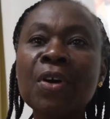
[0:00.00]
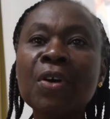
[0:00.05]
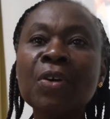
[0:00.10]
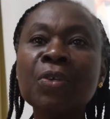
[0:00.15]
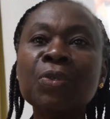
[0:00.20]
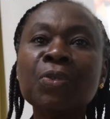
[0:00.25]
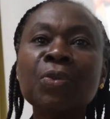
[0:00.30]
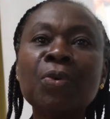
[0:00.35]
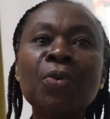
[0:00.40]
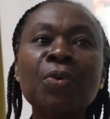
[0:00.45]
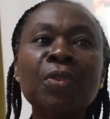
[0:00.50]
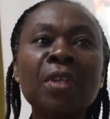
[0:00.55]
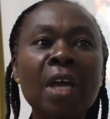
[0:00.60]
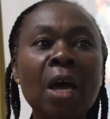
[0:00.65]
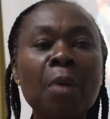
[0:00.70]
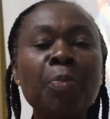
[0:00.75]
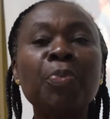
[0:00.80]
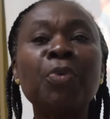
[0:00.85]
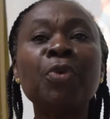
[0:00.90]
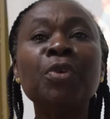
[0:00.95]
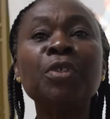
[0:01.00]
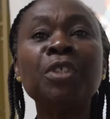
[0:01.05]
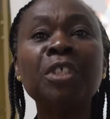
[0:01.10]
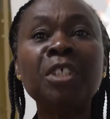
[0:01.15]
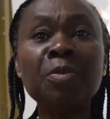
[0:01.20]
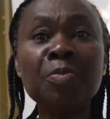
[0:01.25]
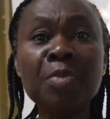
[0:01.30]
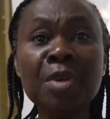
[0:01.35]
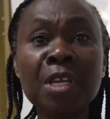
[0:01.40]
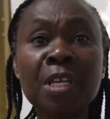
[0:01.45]
So they
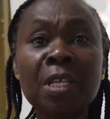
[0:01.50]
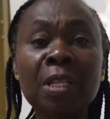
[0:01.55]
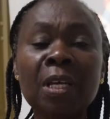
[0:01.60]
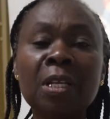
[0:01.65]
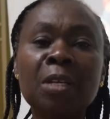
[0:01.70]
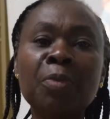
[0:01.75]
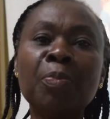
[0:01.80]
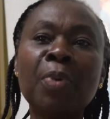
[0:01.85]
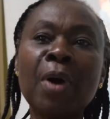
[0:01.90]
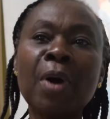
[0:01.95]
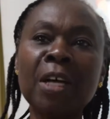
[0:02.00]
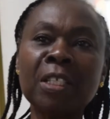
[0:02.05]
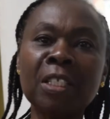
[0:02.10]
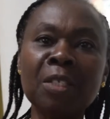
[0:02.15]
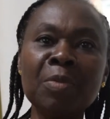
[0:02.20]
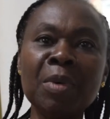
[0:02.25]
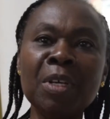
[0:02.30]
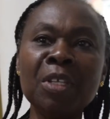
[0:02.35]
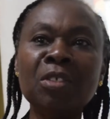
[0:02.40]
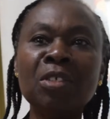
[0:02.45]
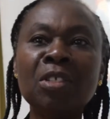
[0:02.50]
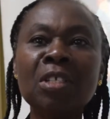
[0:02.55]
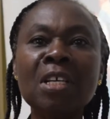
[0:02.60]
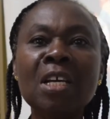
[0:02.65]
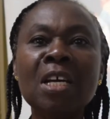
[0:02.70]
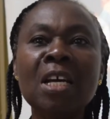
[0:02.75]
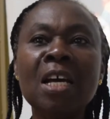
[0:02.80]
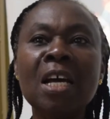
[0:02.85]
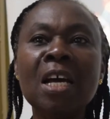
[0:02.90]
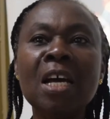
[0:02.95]
approached me in the department
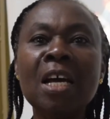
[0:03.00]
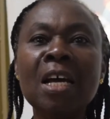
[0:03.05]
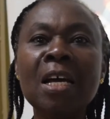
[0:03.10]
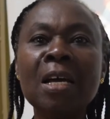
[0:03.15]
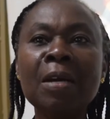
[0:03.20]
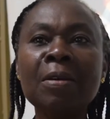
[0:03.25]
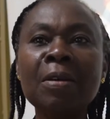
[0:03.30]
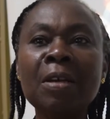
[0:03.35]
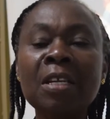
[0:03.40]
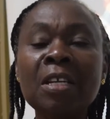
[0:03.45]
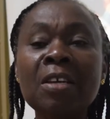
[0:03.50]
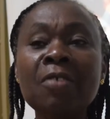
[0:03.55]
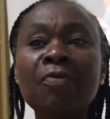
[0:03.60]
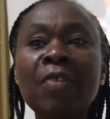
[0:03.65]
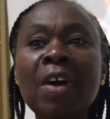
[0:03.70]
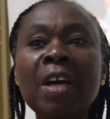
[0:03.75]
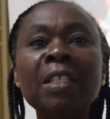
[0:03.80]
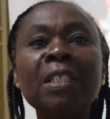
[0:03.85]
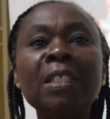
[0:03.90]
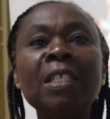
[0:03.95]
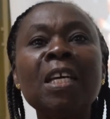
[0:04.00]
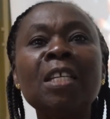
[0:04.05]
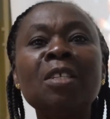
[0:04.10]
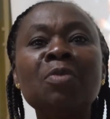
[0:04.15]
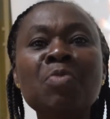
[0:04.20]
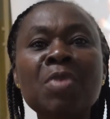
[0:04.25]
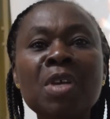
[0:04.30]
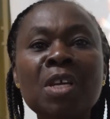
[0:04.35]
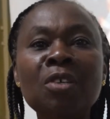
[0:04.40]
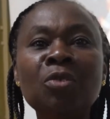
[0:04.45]
and invited
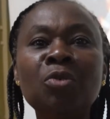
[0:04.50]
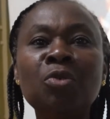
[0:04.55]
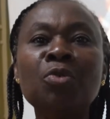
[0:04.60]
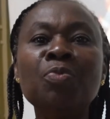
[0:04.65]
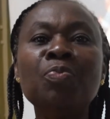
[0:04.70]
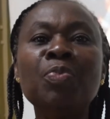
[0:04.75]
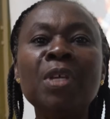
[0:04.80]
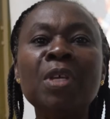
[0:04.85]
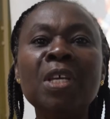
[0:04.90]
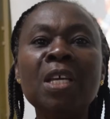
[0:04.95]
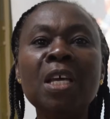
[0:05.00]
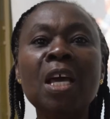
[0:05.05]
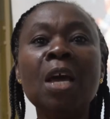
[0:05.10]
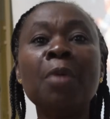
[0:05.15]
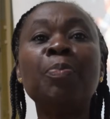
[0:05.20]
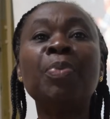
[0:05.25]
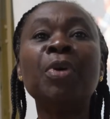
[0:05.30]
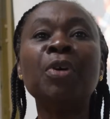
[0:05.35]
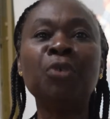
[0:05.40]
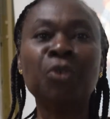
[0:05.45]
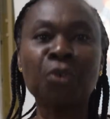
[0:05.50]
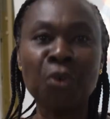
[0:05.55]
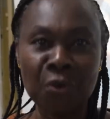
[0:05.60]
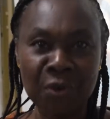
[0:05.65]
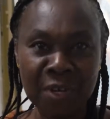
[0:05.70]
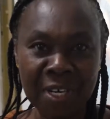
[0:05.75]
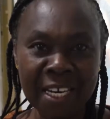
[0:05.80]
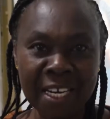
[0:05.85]
me to be a patron.